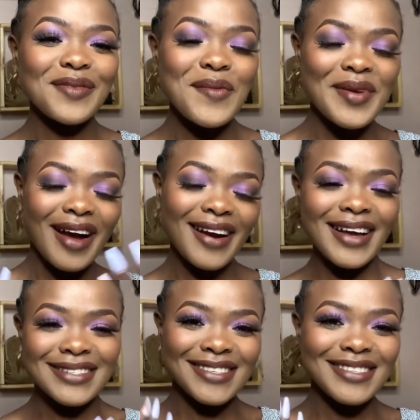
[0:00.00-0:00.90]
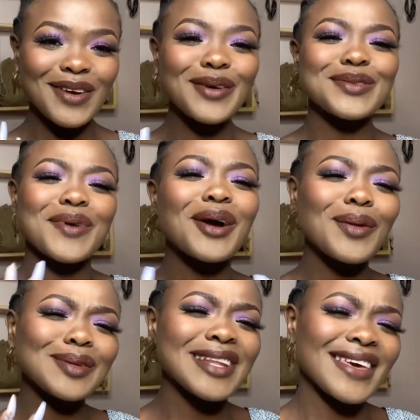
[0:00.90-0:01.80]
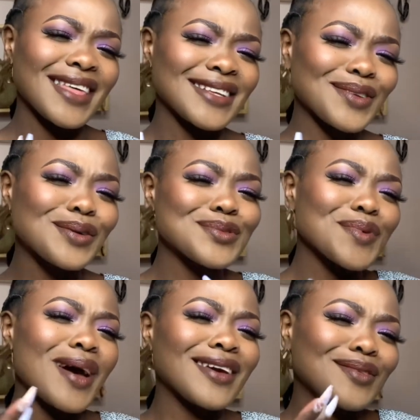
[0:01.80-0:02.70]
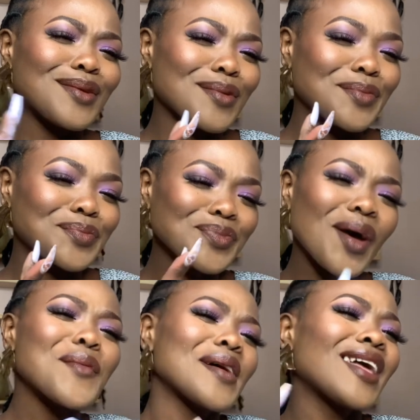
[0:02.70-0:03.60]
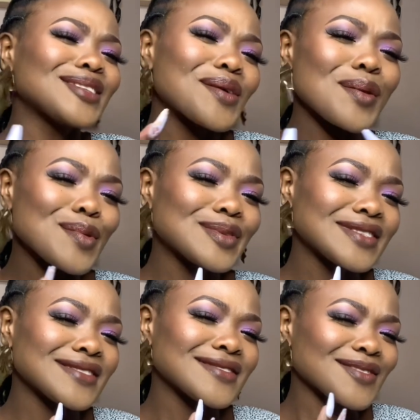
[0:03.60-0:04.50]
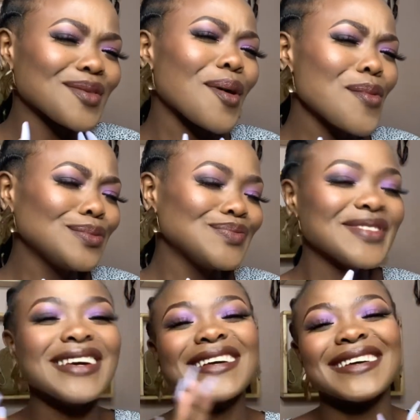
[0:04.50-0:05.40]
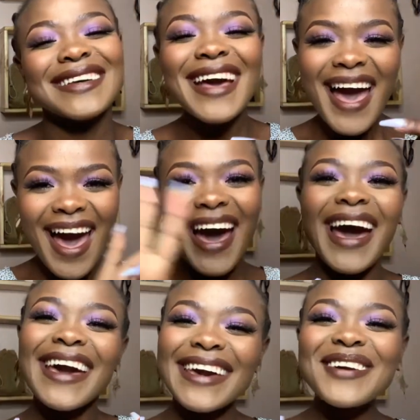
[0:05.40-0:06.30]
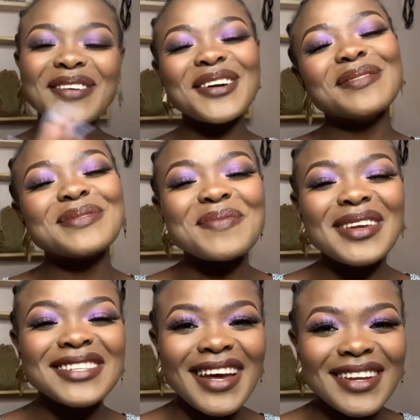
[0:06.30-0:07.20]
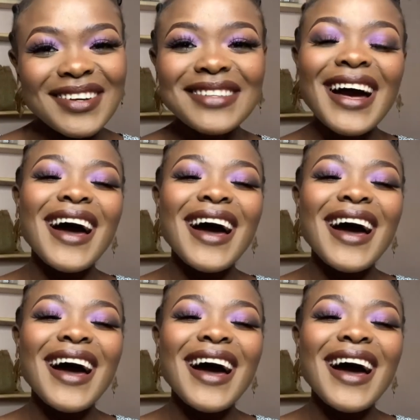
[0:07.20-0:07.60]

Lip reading: We are cousins because we are close like that, because we are, you know, we're that close, you know. Hi, welcome to my channel.